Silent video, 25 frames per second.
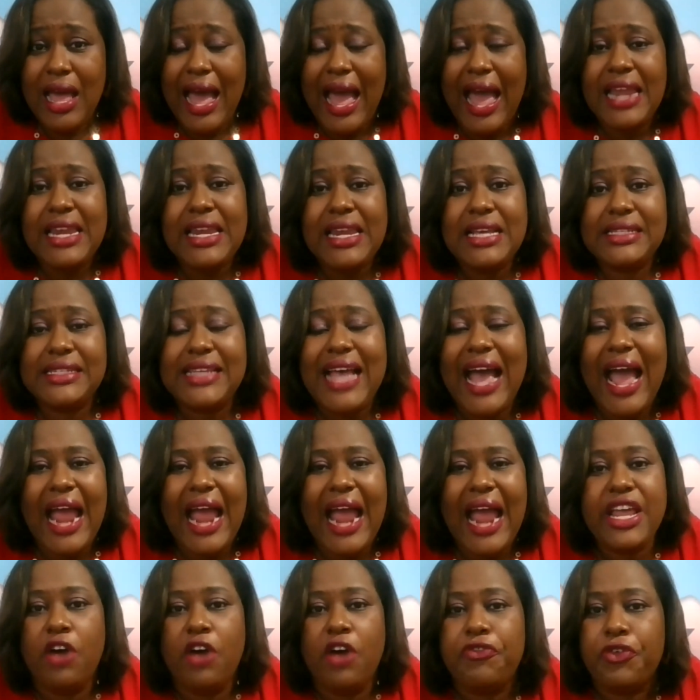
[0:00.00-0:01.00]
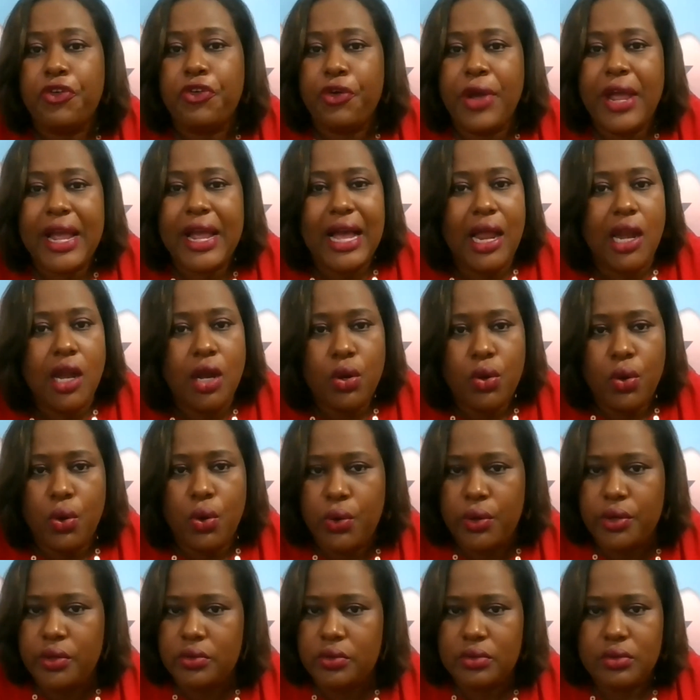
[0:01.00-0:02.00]
And this idea of growing
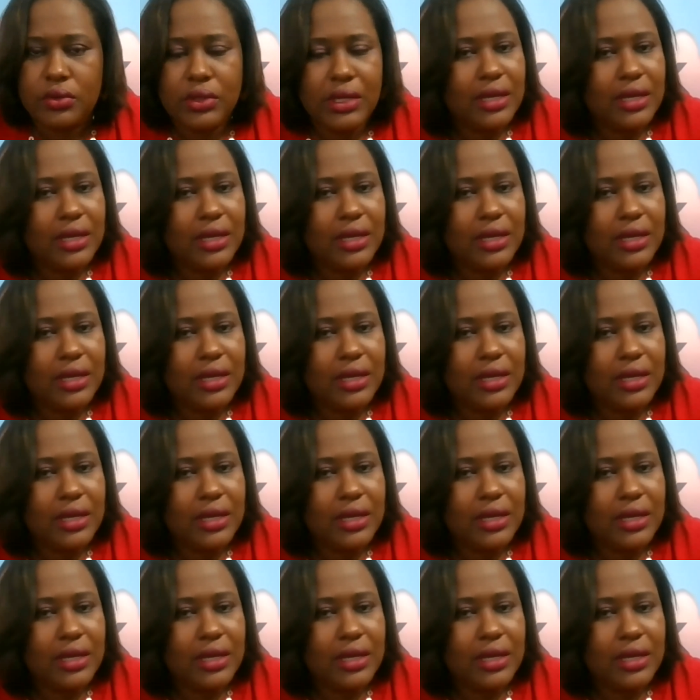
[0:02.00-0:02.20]
alone,